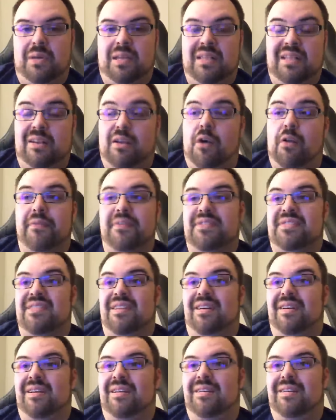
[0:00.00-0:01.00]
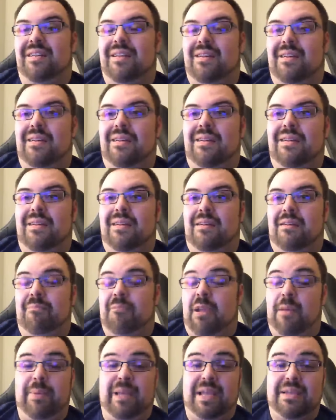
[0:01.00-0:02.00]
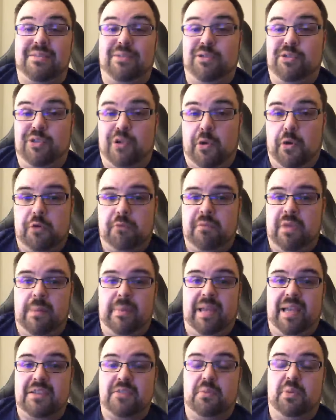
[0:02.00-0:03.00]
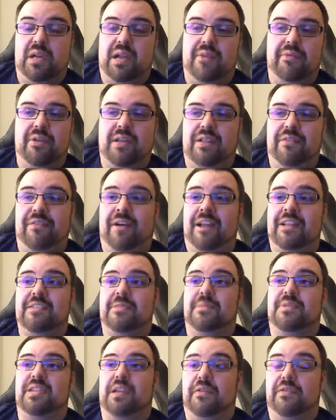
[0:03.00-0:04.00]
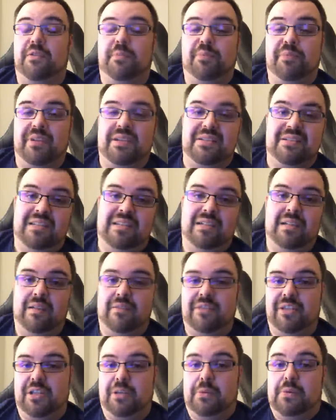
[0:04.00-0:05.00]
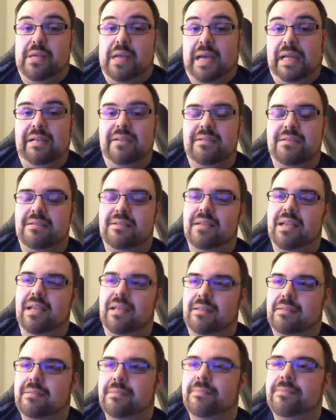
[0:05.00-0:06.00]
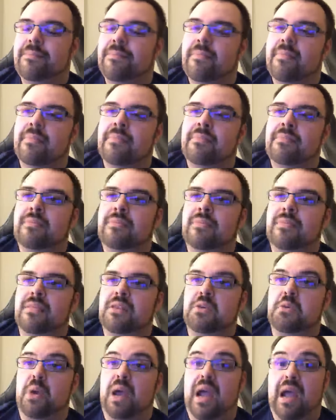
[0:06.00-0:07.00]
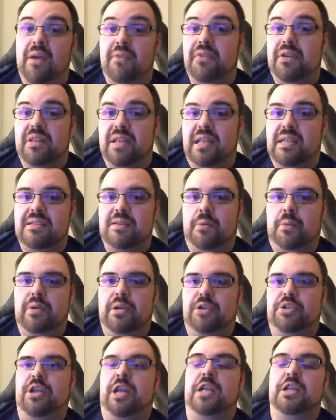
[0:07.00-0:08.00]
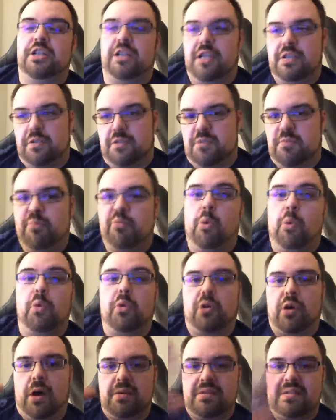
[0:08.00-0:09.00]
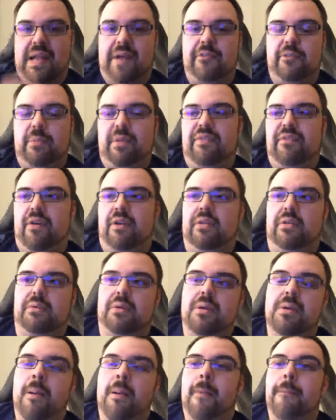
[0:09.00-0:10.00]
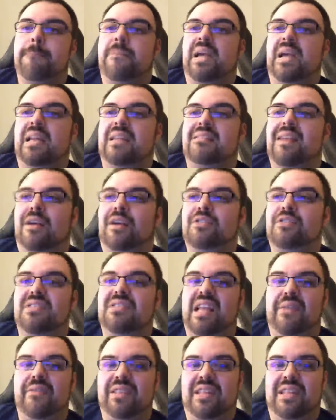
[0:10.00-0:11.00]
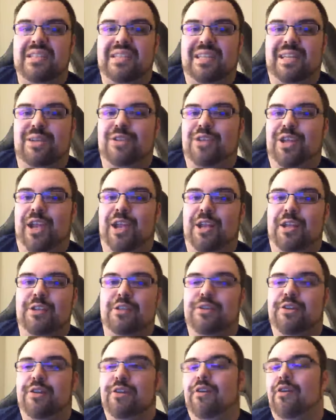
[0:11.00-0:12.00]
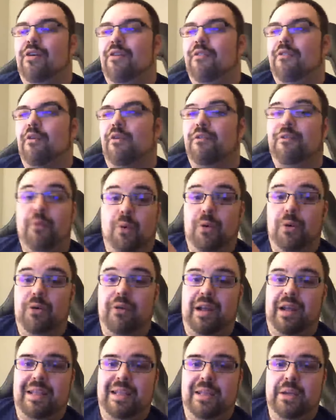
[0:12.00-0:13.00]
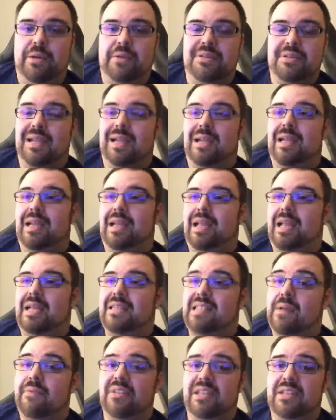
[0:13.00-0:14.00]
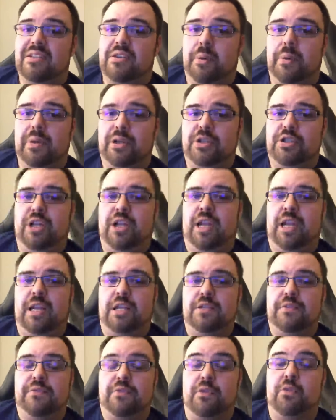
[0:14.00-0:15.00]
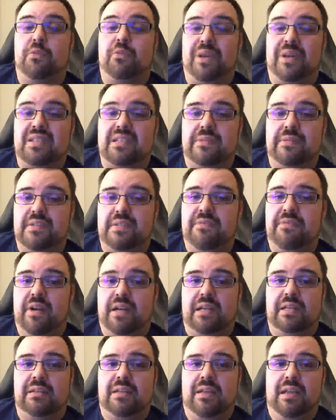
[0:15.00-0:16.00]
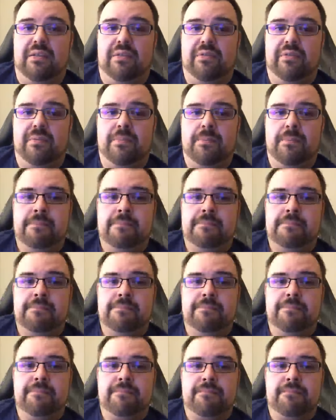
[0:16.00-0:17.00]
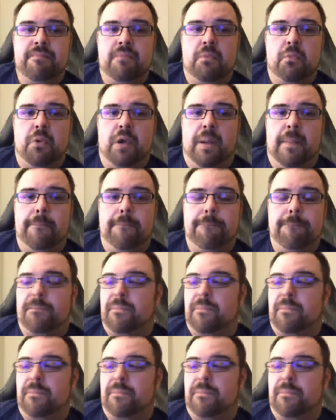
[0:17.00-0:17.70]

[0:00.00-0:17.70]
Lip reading: And then all of a sudden, maybe as a joke, maybe as whatever, he finds himself the president of the United States. So everything's going to change because there's protocols that have to be followed. And it's not just everything's going to change for 4 or 8 years. It's everything's going to change for the rest of his fucking life. Right?